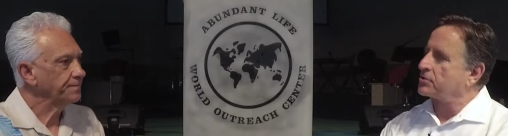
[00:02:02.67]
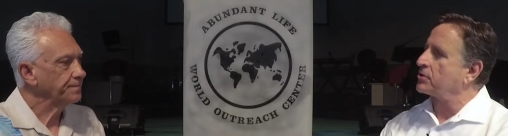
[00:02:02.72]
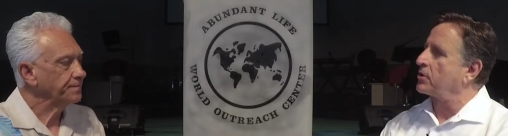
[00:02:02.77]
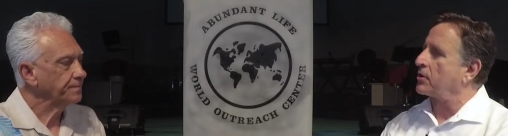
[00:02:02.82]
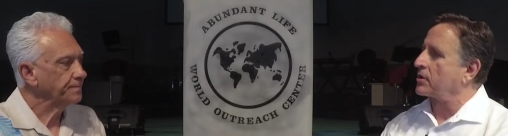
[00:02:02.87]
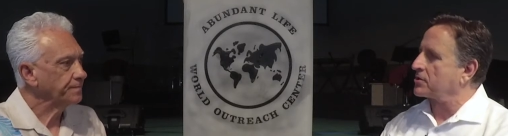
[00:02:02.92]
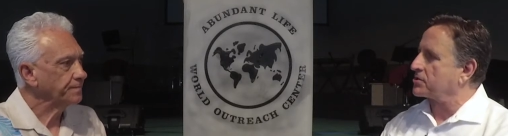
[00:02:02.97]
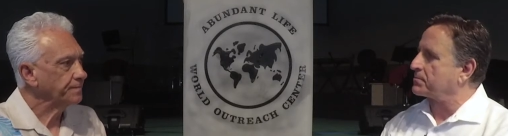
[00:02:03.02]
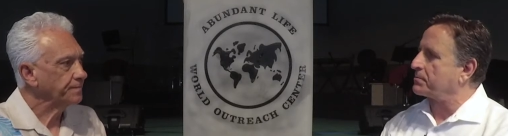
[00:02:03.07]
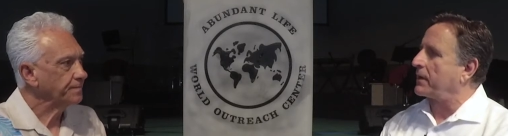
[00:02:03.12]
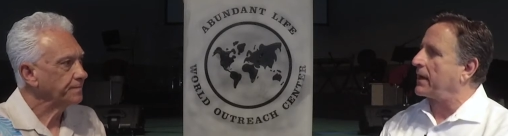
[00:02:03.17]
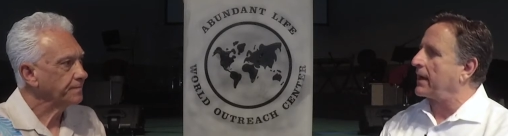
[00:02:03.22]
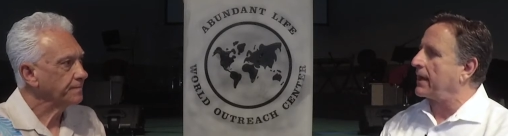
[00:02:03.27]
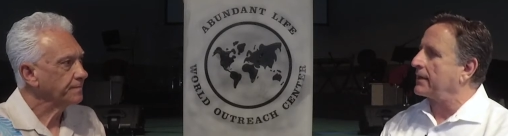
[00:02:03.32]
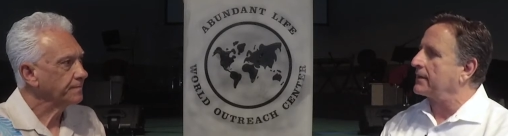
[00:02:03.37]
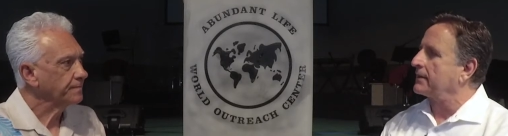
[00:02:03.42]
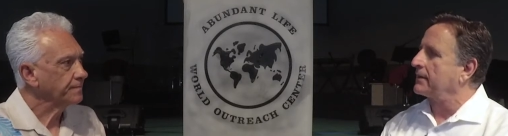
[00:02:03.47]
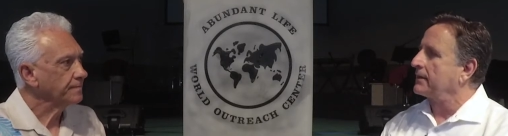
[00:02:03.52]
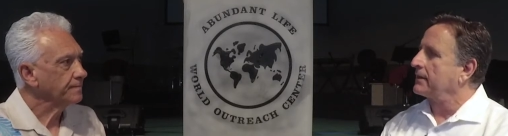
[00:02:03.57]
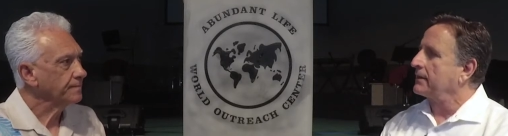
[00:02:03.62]
Speaker 1: you on the
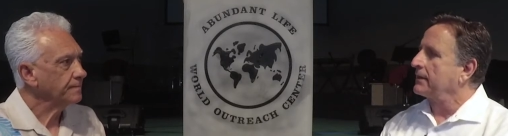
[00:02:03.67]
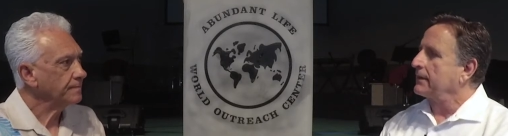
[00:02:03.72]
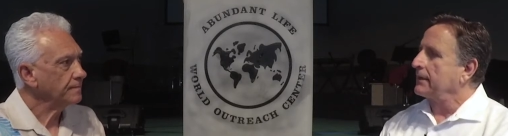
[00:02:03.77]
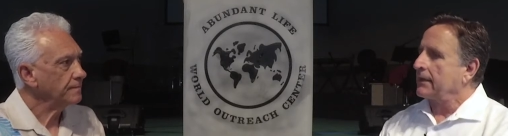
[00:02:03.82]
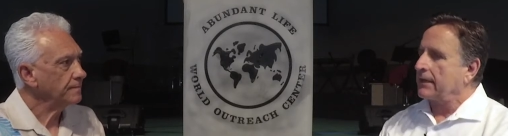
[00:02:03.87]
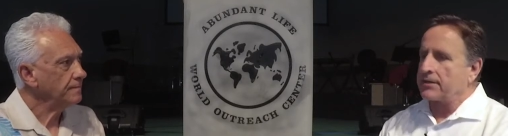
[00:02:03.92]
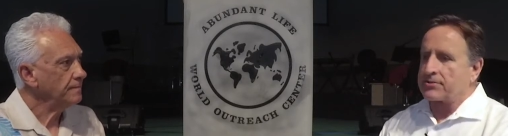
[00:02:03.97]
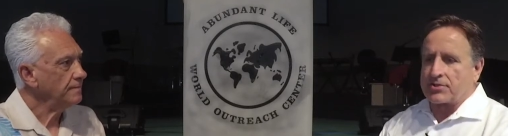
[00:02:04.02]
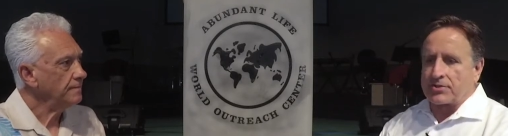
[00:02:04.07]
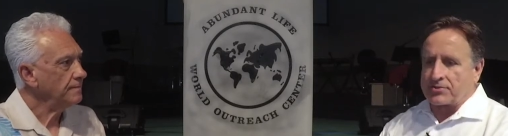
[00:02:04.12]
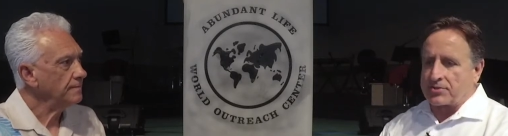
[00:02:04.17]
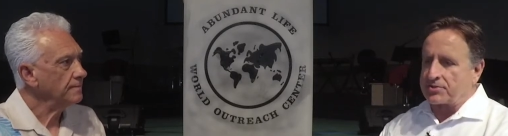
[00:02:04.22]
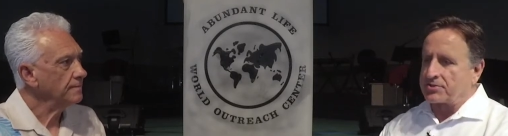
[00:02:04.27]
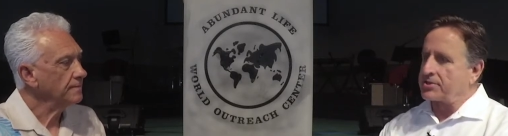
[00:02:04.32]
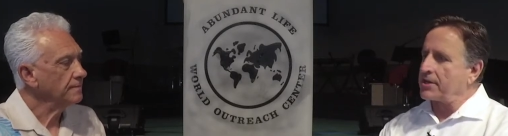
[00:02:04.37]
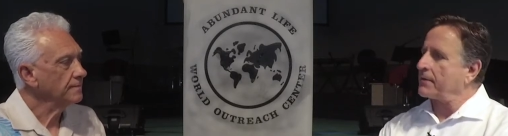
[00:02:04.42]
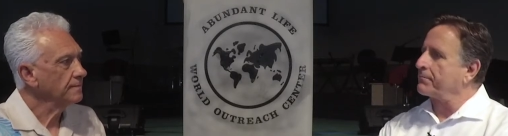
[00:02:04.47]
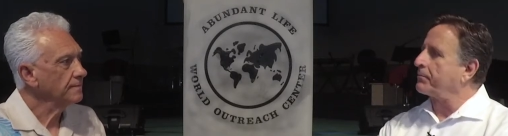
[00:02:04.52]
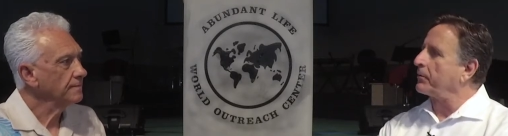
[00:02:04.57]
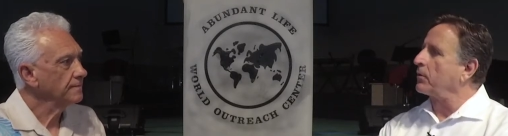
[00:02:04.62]
spot. It's just a
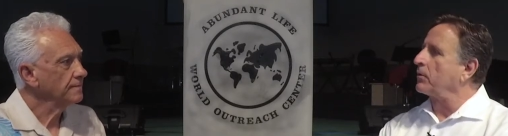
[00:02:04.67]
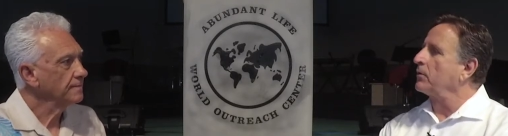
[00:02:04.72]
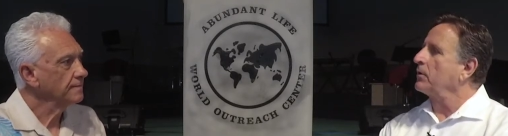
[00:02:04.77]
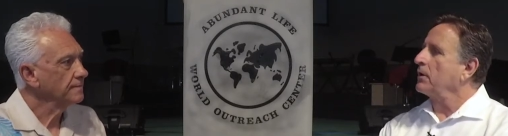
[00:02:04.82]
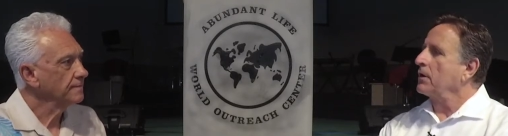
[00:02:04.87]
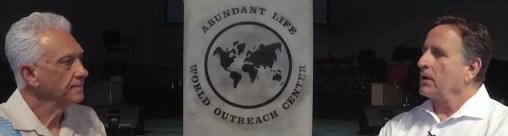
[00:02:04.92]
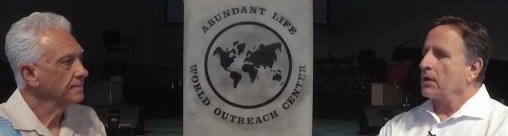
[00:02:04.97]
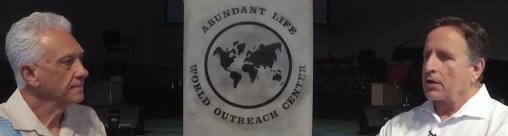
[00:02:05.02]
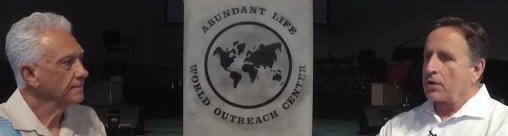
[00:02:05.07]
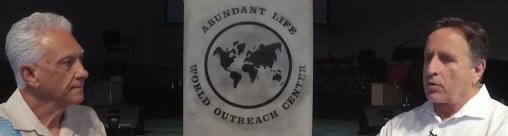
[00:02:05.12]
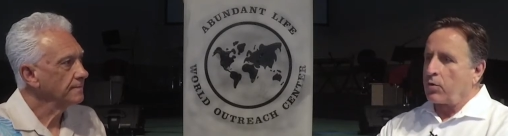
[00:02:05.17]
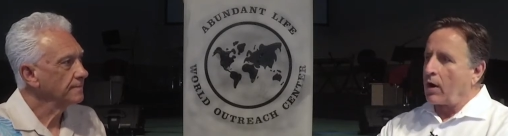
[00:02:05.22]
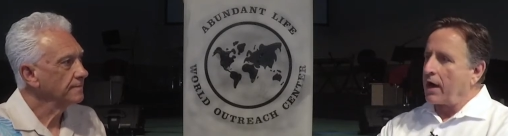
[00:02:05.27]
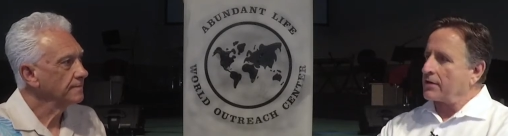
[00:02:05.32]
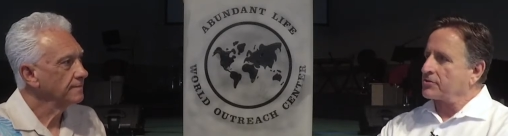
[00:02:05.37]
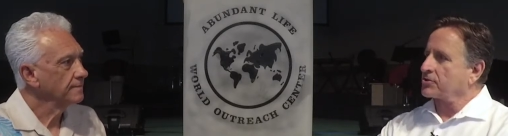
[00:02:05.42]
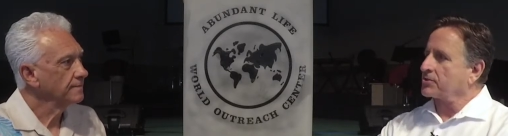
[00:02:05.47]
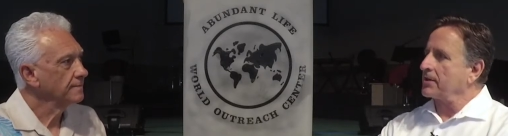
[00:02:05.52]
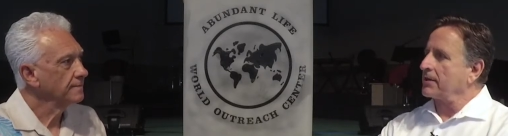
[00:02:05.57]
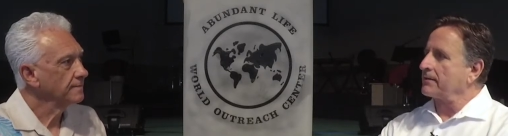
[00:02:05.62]
simple
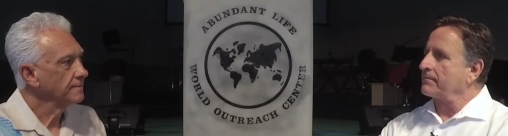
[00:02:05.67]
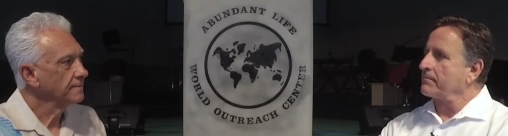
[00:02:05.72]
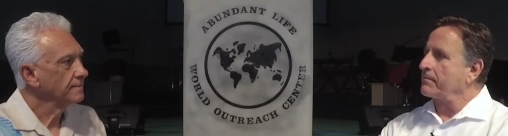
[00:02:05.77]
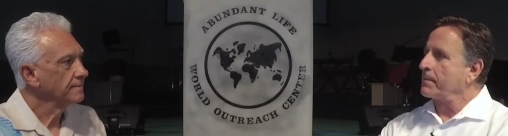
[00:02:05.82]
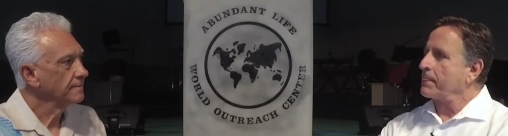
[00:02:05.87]
question.